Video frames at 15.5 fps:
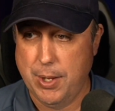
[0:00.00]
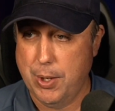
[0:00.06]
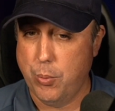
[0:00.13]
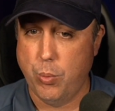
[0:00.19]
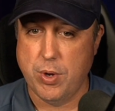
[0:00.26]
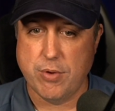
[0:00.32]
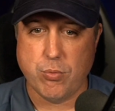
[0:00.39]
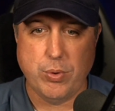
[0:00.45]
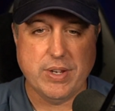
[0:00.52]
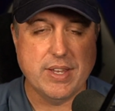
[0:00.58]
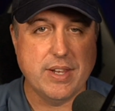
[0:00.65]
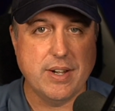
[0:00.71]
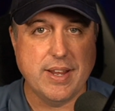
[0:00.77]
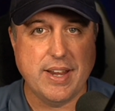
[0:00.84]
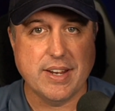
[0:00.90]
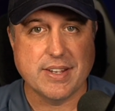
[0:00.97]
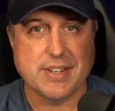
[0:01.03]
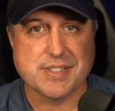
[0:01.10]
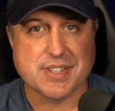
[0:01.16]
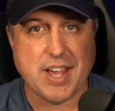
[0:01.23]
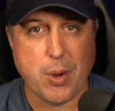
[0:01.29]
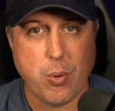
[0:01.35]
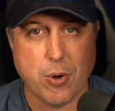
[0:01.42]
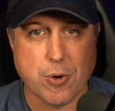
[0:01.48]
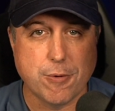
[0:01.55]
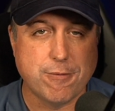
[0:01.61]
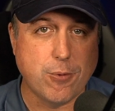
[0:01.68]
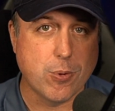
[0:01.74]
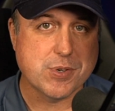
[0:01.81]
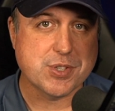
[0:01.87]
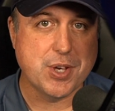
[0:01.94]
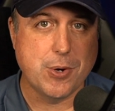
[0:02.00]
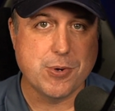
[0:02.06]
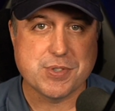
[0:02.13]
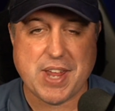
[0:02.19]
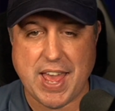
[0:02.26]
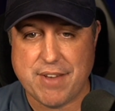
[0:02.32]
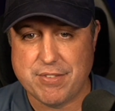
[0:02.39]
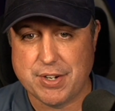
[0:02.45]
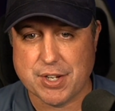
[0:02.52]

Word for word: What if we get an Anakin Skywalker Force Ghost having a